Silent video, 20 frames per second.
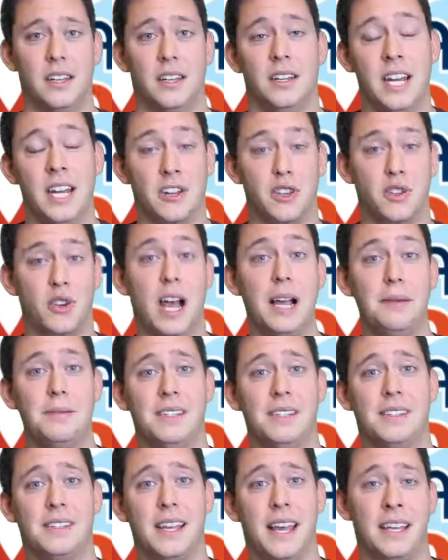Now Tribes
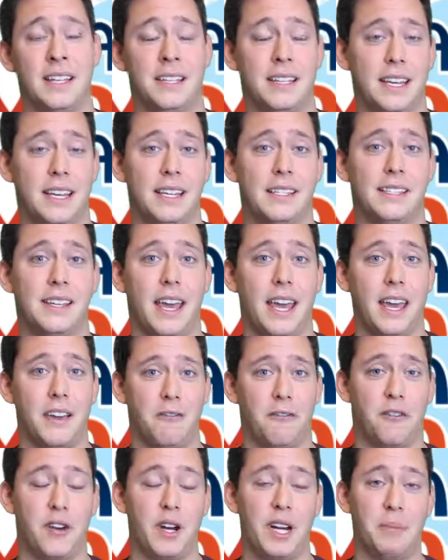Ascend is a
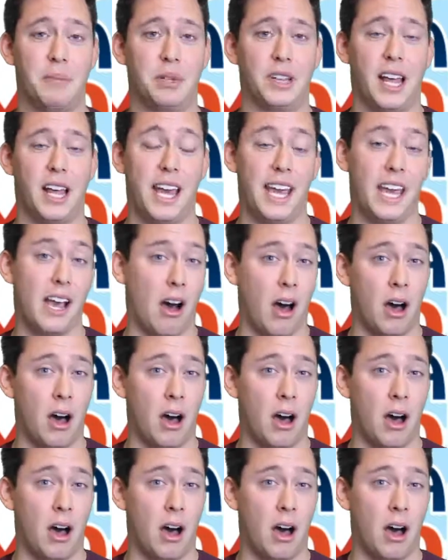free-to-play